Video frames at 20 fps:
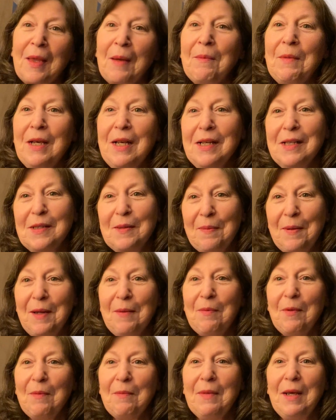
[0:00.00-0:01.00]
Because
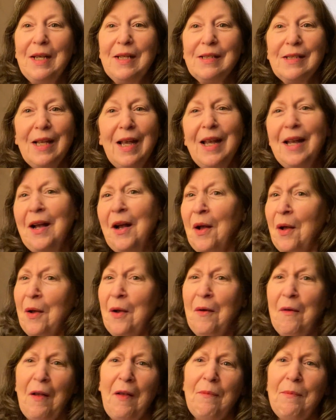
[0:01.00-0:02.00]
people may say,
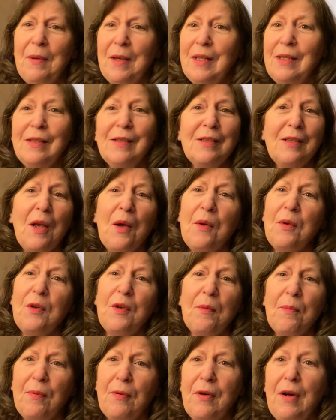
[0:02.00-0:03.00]
oh, I've been so
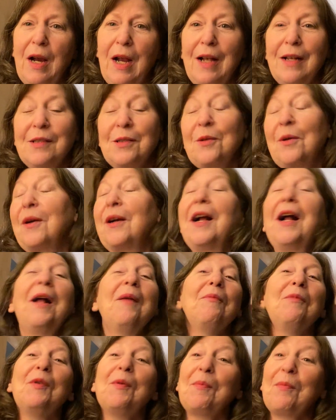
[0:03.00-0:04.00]
depressed or
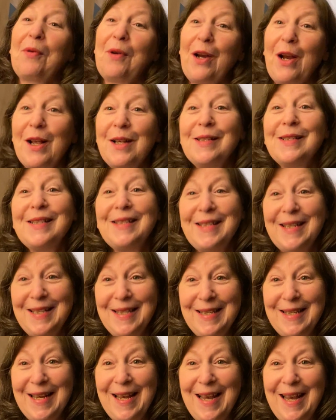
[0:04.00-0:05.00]
I'm depressed
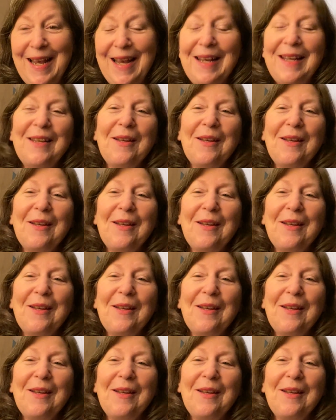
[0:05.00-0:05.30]
today.